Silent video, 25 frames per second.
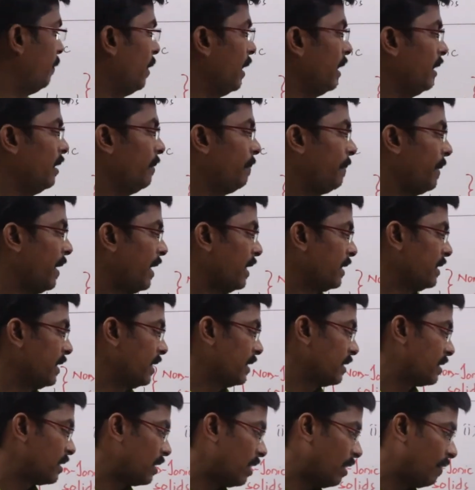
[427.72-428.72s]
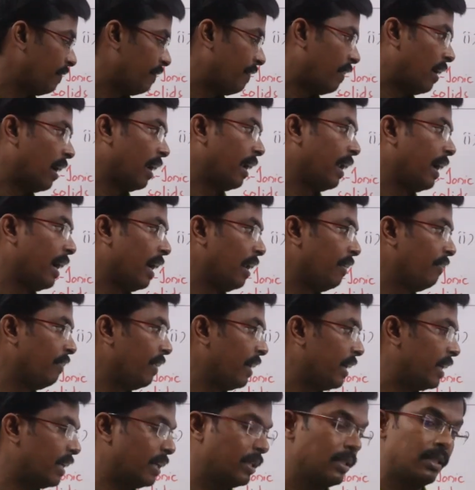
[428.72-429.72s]
by the presence of anion
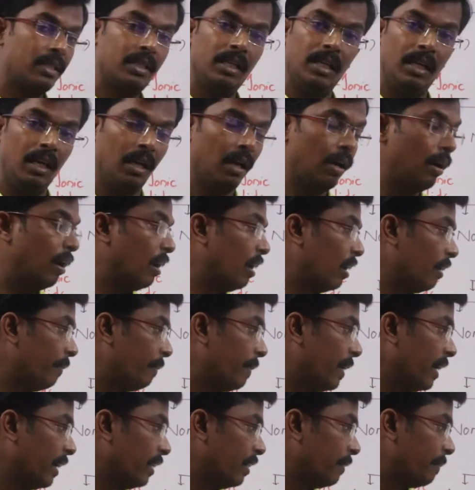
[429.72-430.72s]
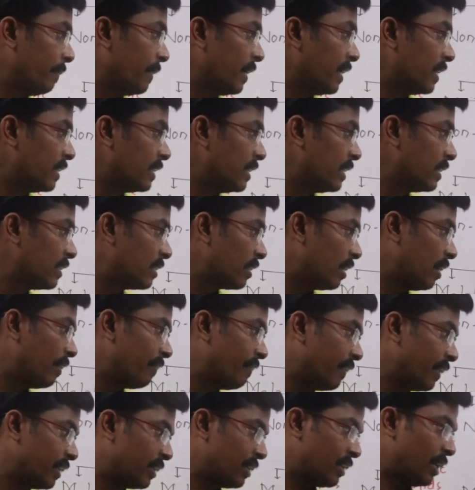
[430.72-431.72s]
vacancy or by the presence
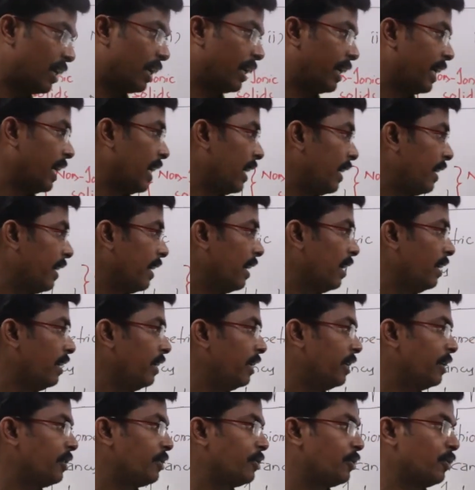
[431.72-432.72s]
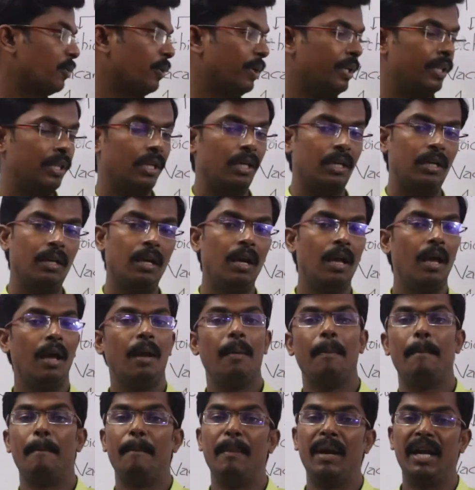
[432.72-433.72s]
of extra cation, it is showing that
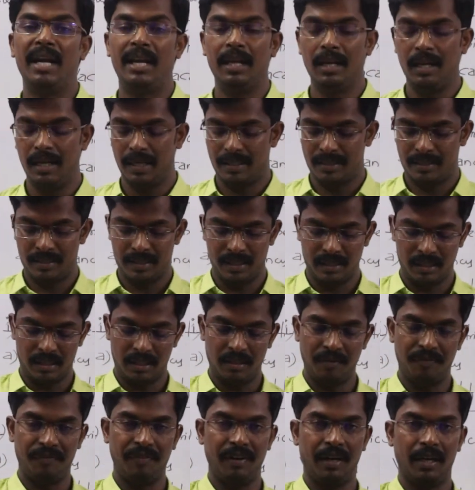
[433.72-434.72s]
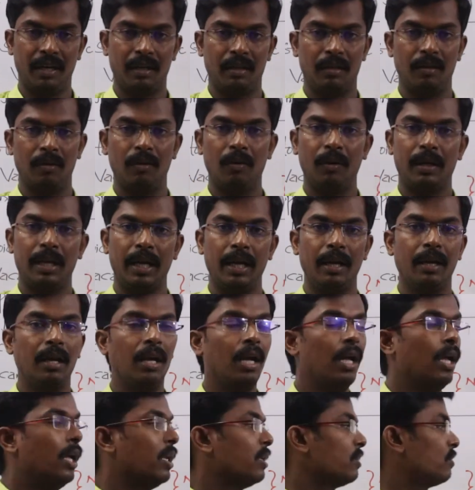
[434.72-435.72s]
metal excess defect. Okay,
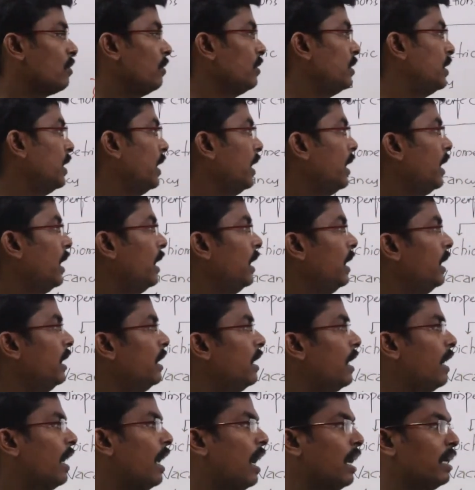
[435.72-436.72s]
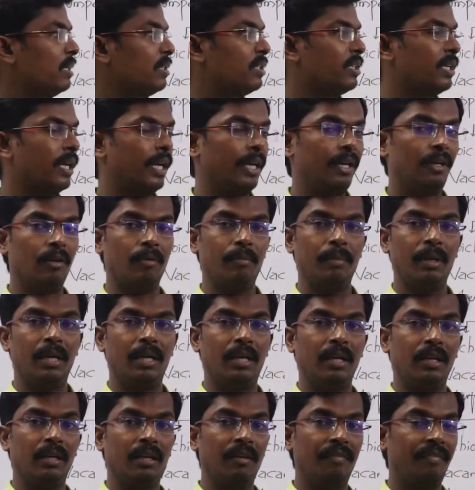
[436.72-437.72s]
so generally the
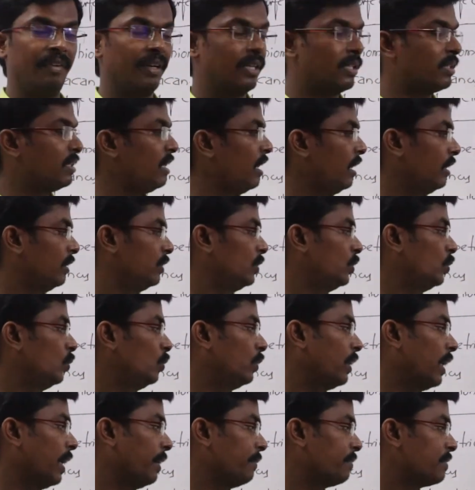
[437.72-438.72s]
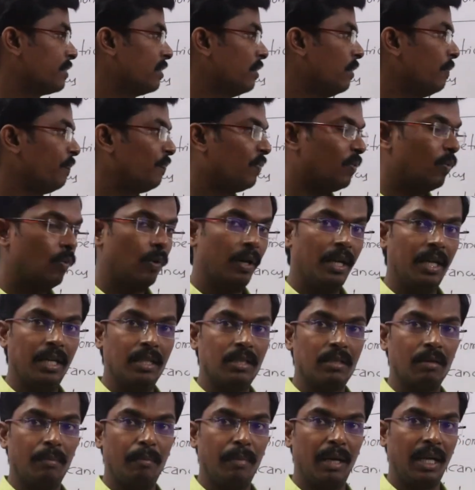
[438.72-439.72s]
non-stoichiometric defects are two types. One
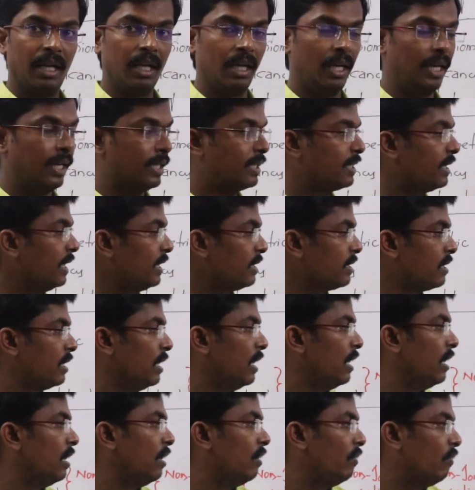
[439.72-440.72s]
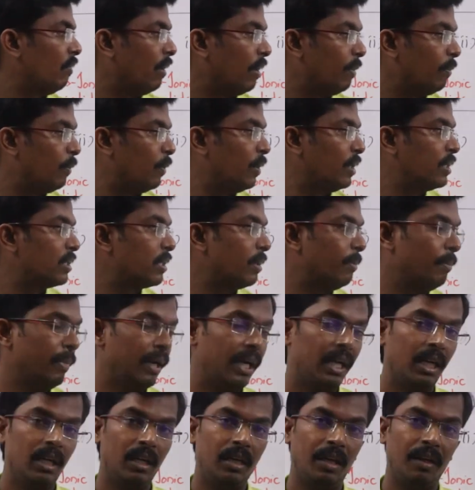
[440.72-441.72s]
is metal excess, one more is a
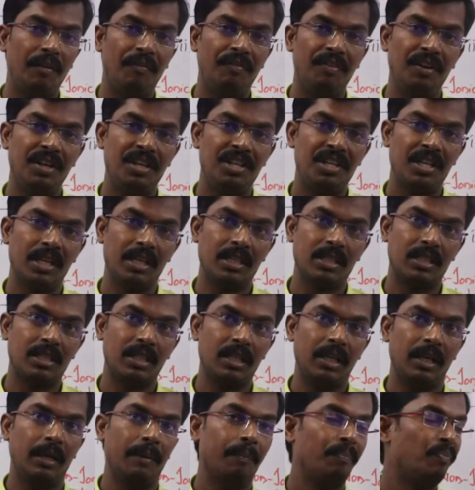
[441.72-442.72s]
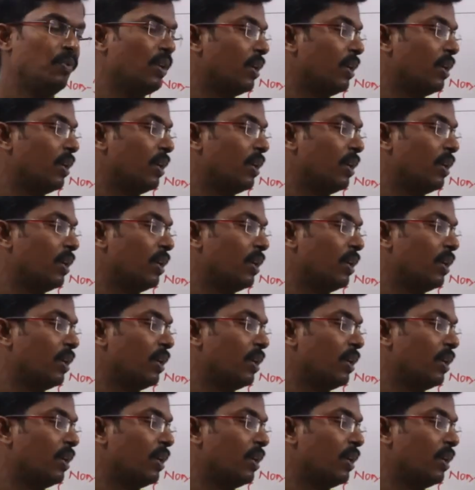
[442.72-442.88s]
metal deficiency.